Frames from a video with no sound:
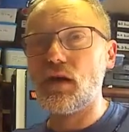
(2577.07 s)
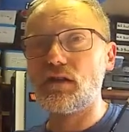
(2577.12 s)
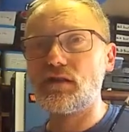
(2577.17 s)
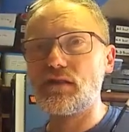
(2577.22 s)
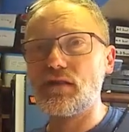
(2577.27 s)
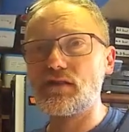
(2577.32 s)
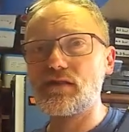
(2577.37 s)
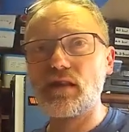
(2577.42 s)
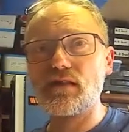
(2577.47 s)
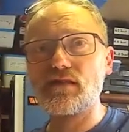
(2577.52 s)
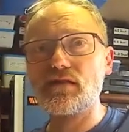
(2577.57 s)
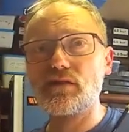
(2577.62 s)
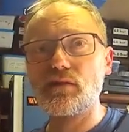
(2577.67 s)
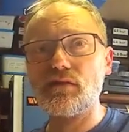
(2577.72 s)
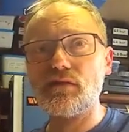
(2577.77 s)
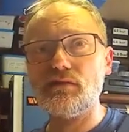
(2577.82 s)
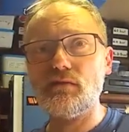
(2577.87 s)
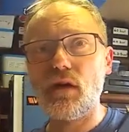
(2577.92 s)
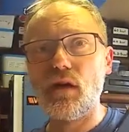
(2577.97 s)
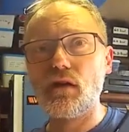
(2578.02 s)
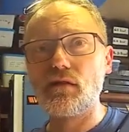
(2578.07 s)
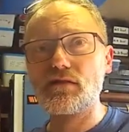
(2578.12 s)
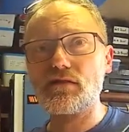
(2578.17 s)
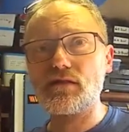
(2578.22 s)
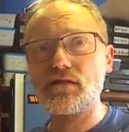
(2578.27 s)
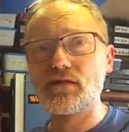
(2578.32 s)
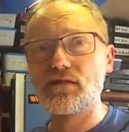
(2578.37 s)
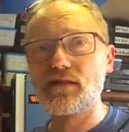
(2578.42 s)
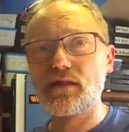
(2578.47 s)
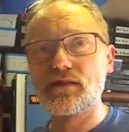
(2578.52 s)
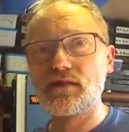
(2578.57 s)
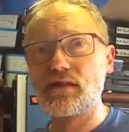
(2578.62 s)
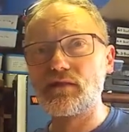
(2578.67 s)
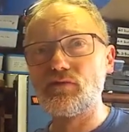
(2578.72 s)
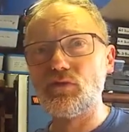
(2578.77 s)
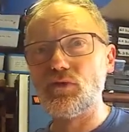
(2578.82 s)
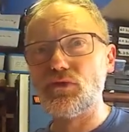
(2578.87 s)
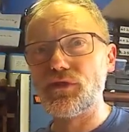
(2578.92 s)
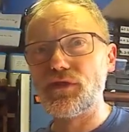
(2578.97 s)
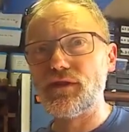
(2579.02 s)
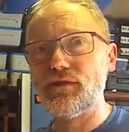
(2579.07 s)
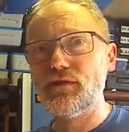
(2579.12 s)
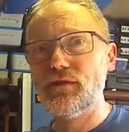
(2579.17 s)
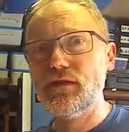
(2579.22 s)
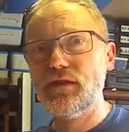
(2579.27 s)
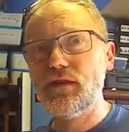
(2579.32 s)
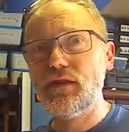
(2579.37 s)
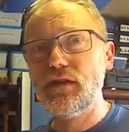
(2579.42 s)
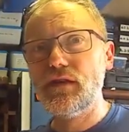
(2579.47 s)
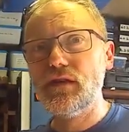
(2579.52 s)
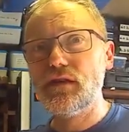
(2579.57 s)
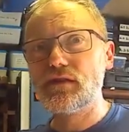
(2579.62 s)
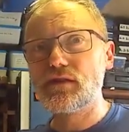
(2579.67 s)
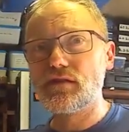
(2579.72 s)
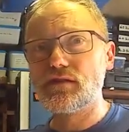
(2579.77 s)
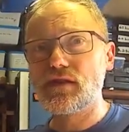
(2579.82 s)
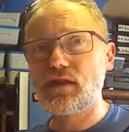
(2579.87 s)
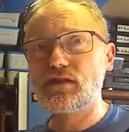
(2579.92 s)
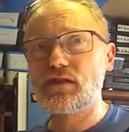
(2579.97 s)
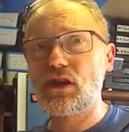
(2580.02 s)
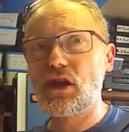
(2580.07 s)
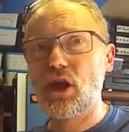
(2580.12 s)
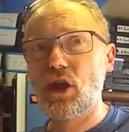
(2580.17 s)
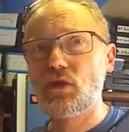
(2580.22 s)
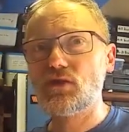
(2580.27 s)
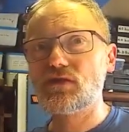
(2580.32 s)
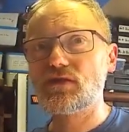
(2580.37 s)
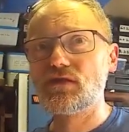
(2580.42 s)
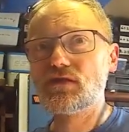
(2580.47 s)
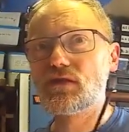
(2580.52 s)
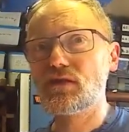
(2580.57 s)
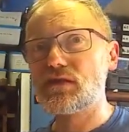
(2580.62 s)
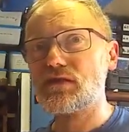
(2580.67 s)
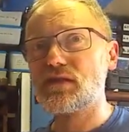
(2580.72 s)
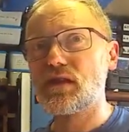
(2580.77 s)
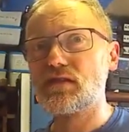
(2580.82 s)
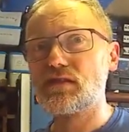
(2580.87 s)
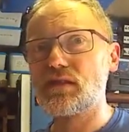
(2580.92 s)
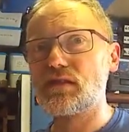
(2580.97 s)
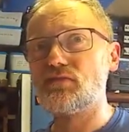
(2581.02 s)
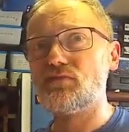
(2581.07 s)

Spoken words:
it's less than 20 miles to the Sussex border. So it's actually closer to the Sussex